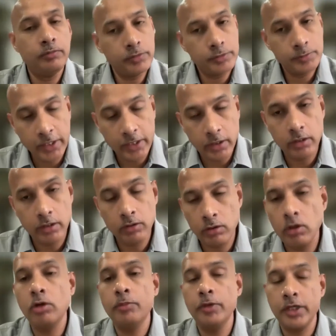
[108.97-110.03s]
spending
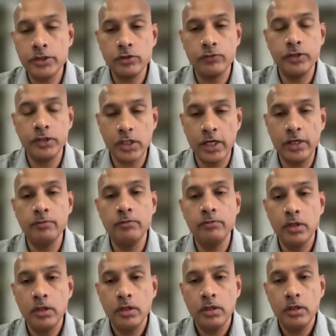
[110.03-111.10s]
all my rest of the time
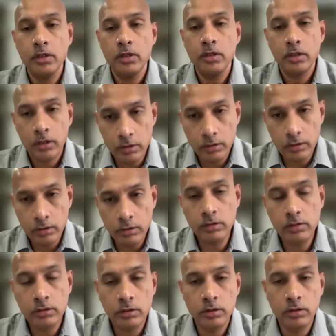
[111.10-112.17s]

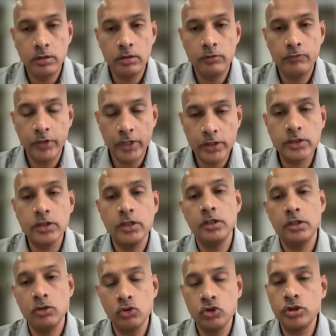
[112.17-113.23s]
in financial
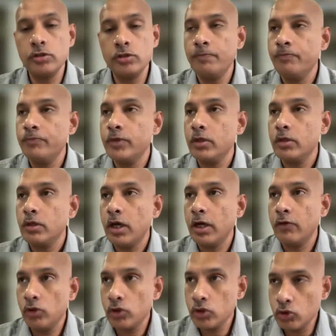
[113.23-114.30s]
inclusion.
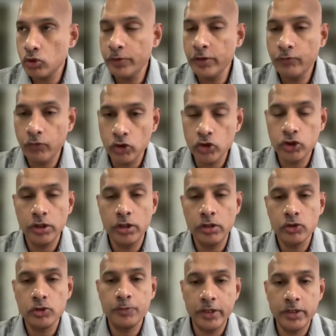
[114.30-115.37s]
I've also been fortunate
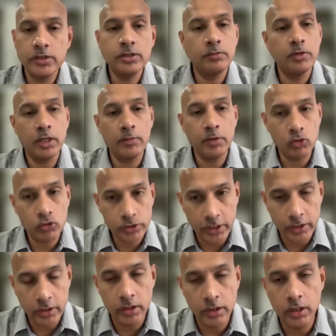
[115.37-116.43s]
to spend some time
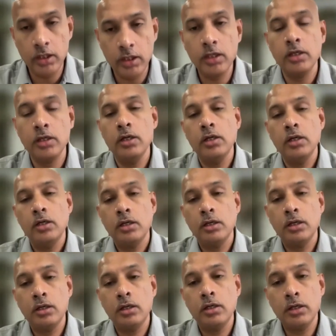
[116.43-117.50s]
outside India,
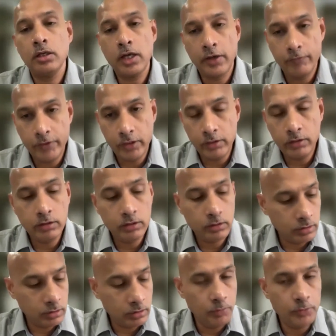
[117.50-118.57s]
having
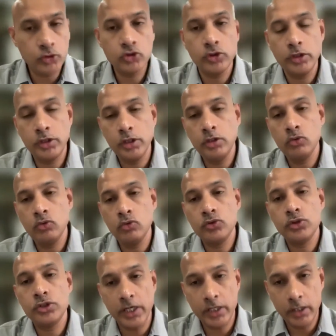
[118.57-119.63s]
an opportunity to
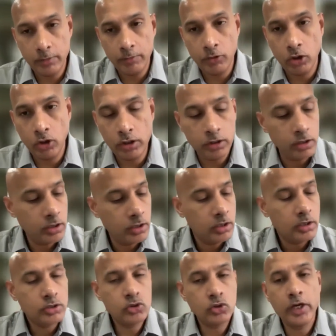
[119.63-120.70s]
study abroad.
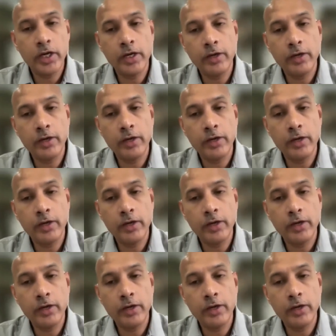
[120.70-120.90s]
So I